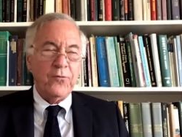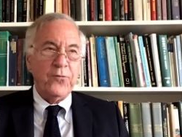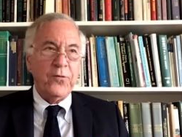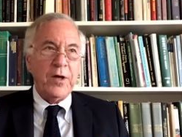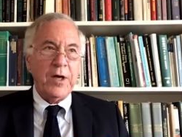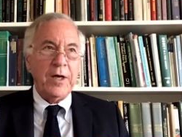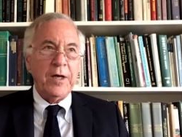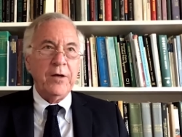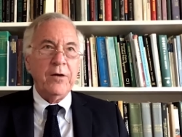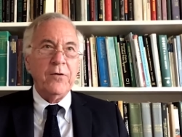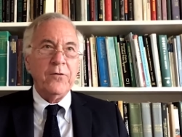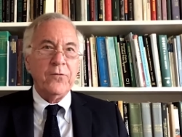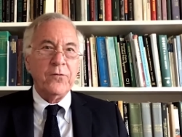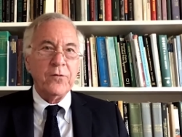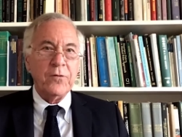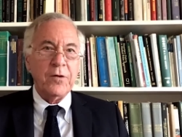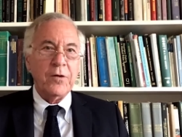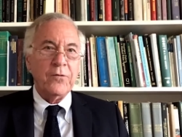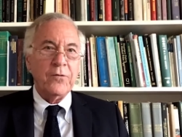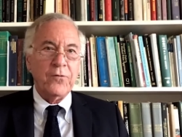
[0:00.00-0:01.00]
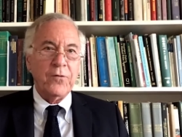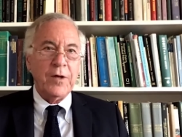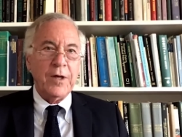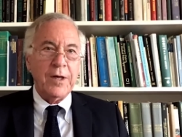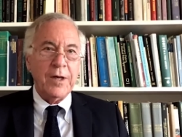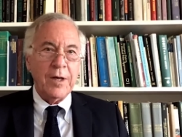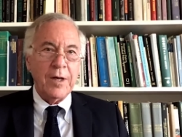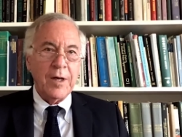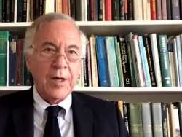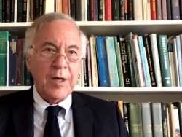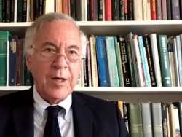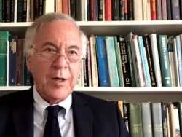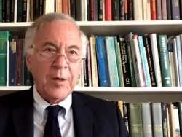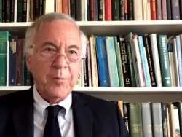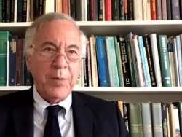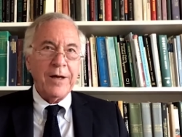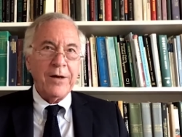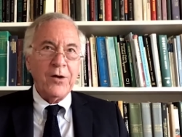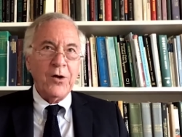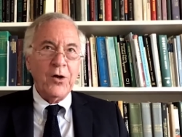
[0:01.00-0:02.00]
And the Fed is, you
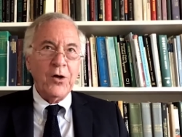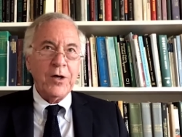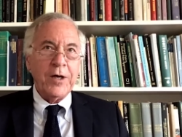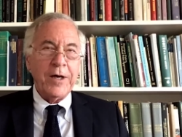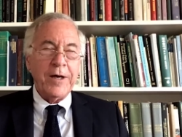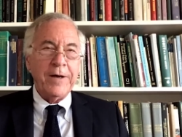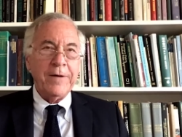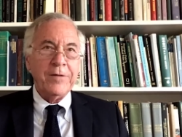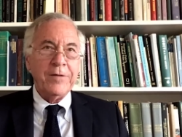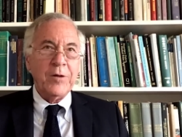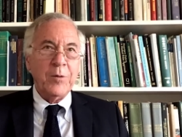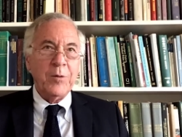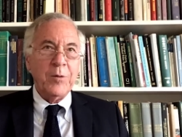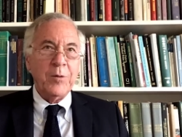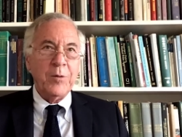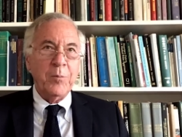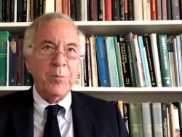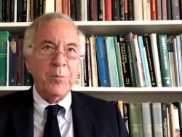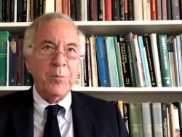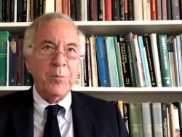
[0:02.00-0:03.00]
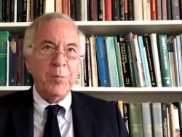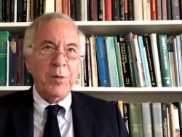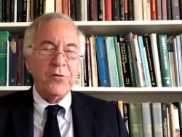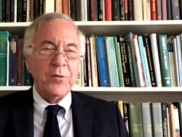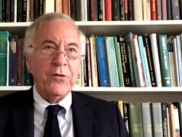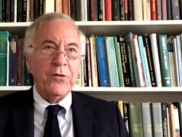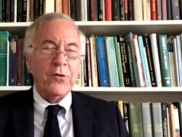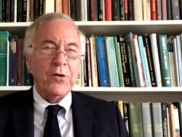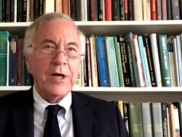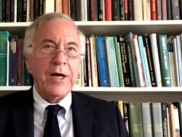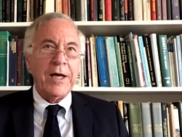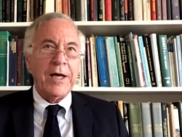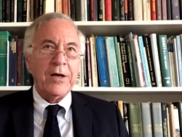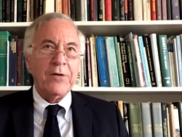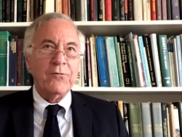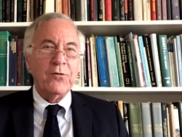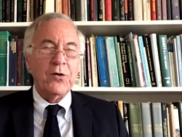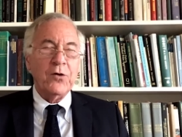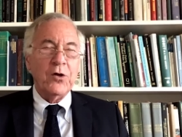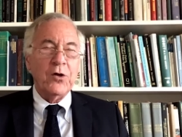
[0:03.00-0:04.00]
see, by not looking at the money
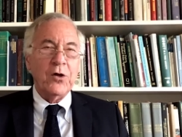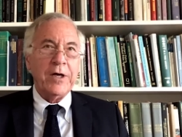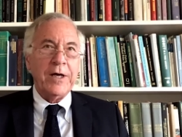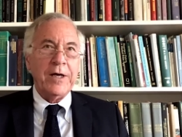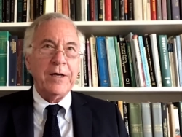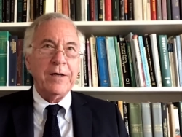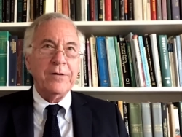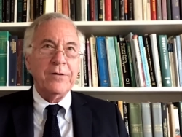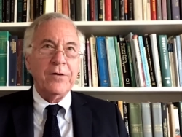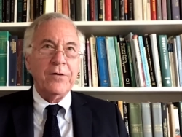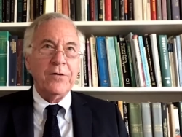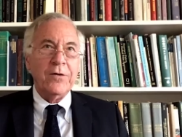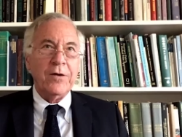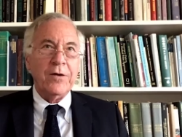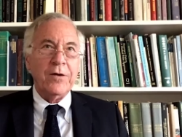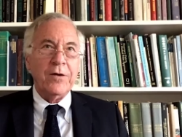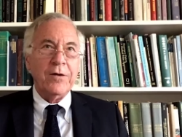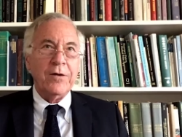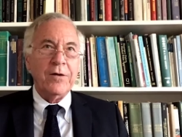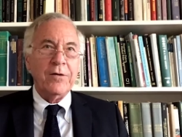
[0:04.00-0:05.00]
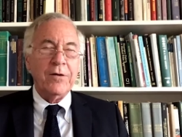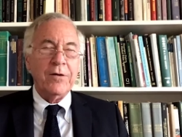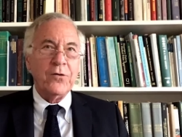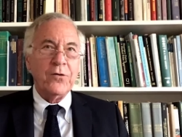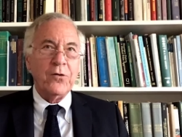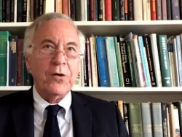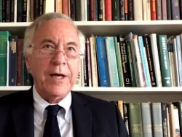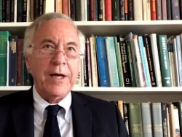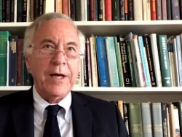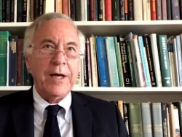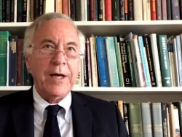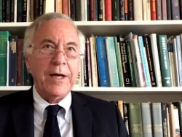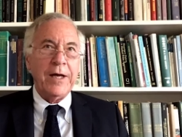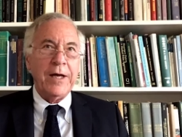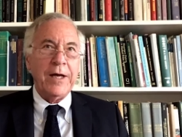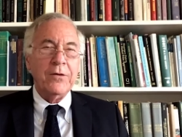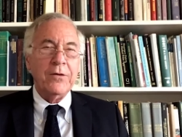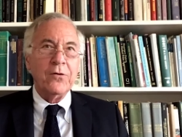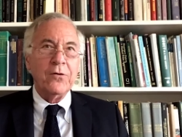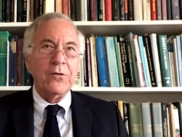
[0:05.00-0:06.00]
supply, they're kind of looking at this current
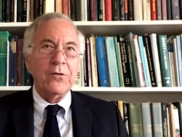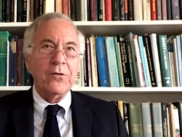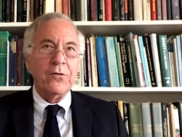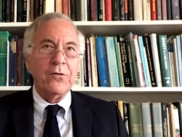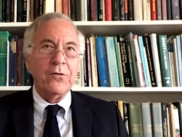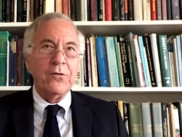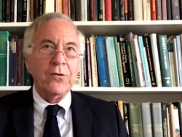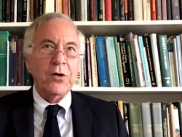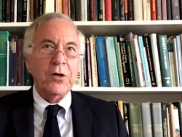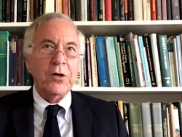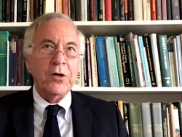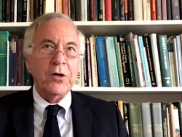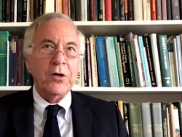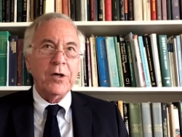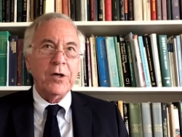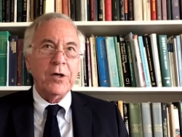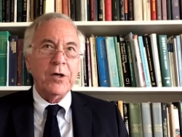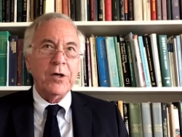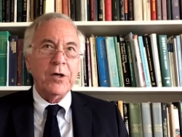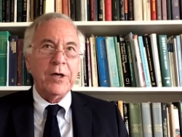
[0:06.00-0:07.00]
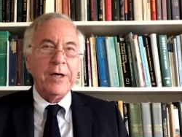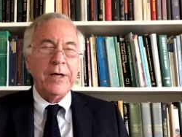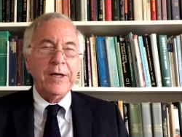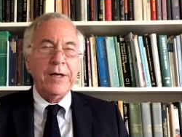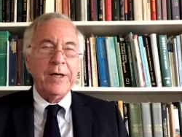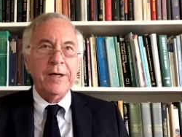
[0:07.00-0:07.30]
data, and they're looking at